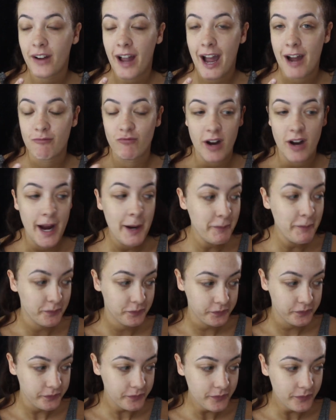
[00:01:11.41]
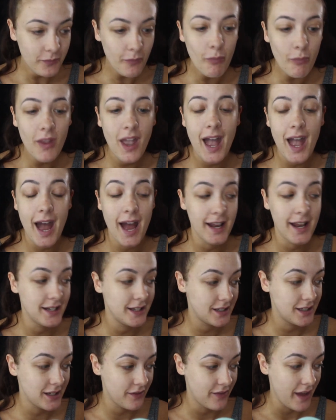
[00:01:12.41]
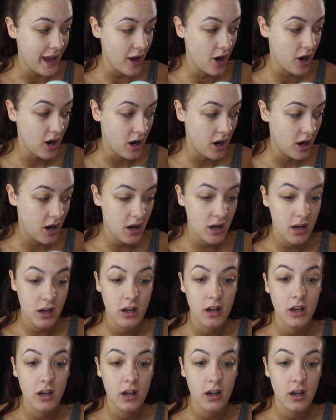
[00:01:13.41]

camera and they are